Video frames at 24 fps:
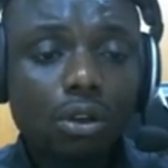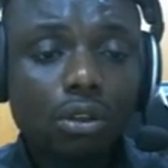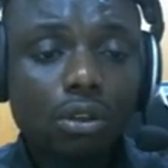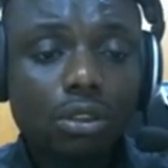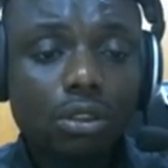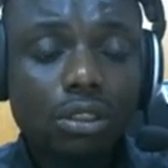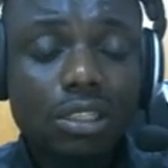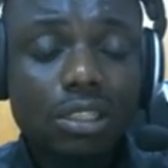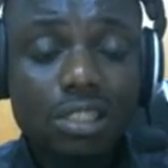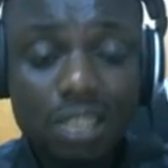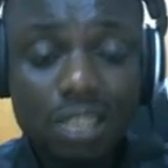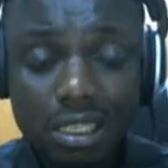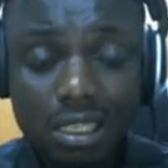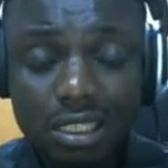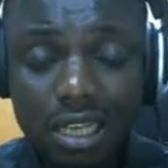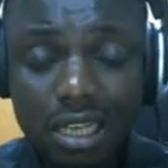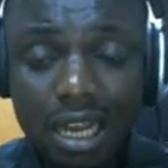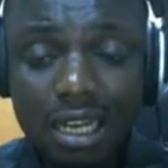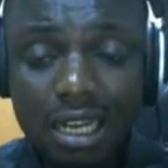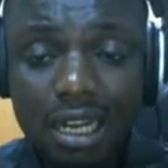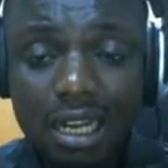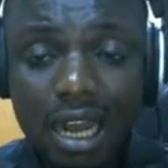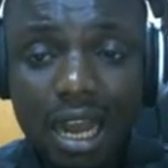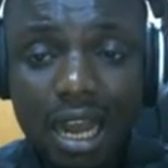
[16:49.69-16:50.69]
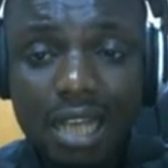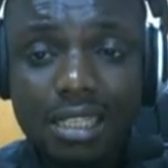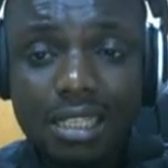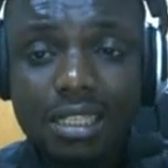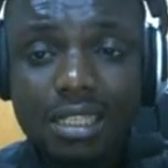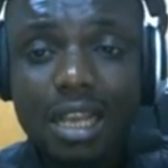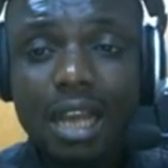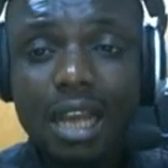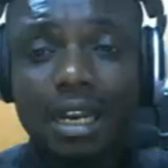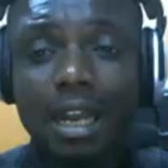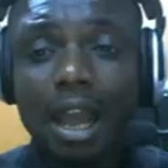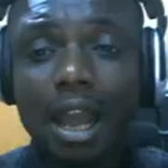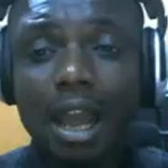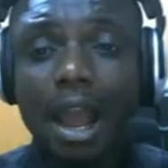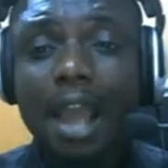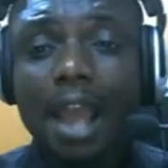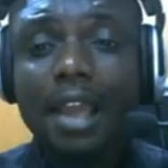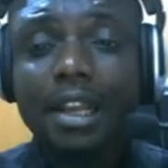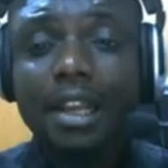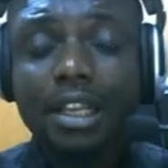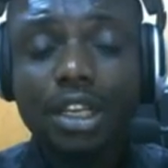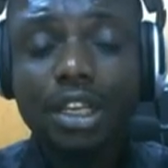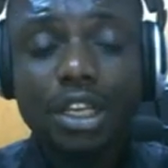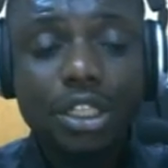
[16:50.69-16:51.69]
the Tesla cars and are
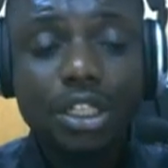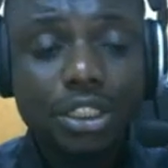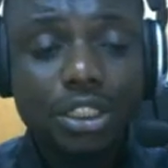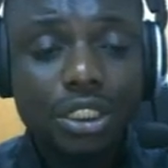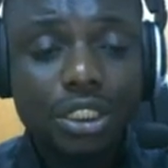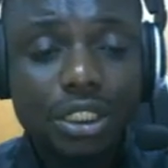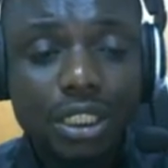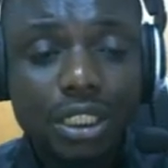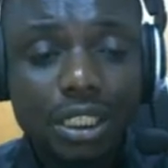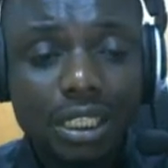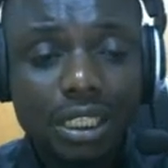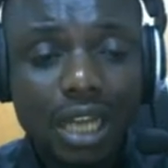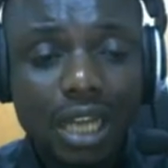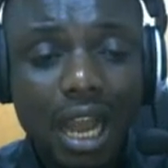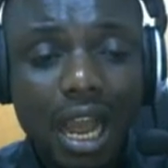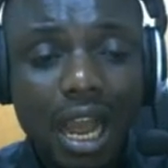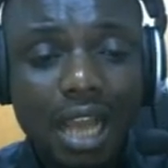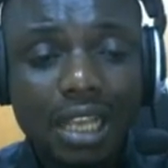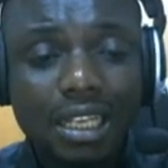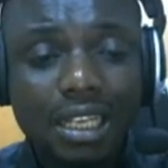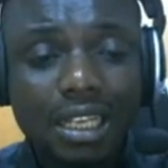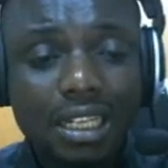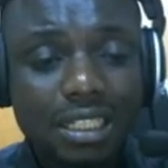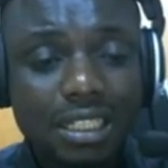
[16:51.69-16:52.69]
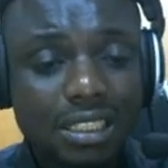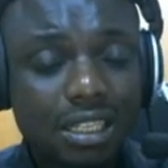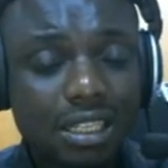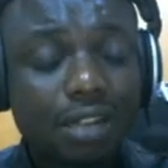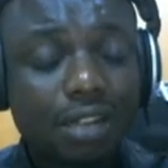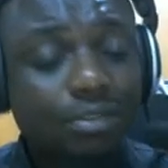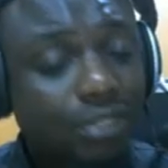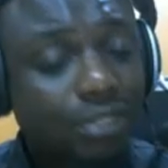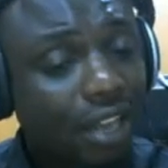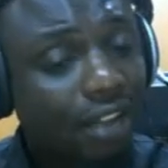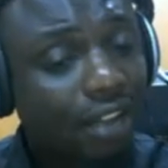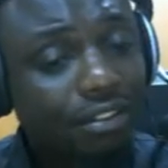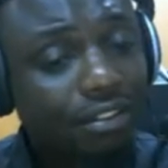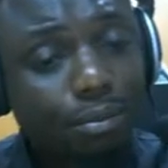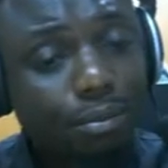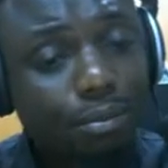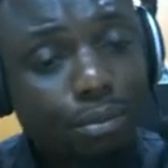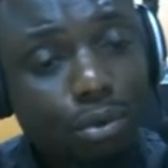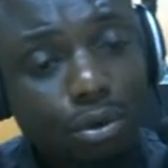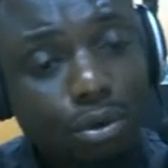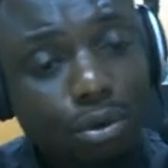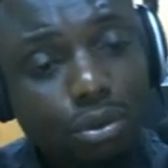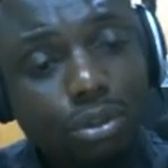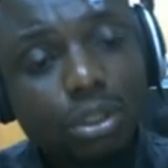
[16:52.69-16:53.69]
engaging the car in a self-driving
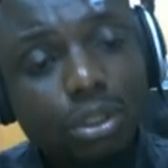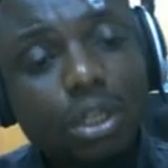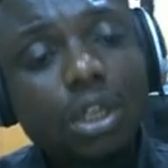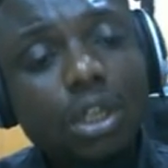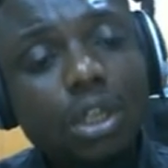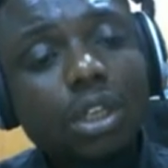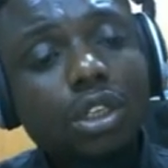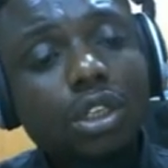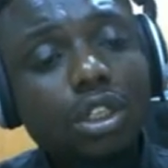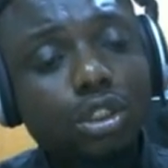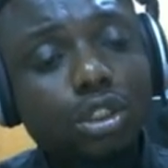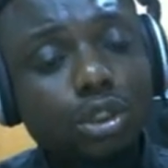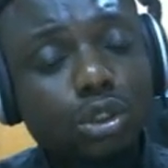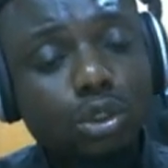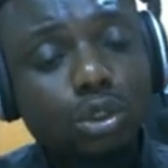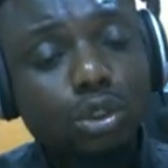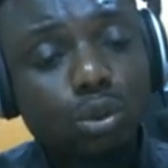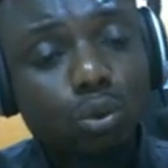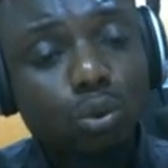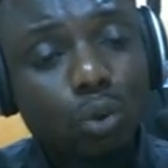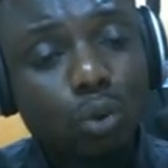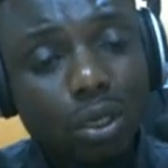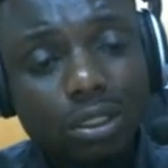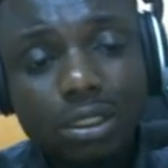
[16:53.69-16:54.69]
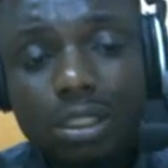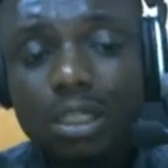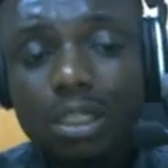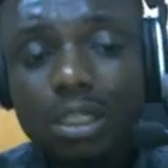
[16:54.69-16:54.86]
mode, they should do what?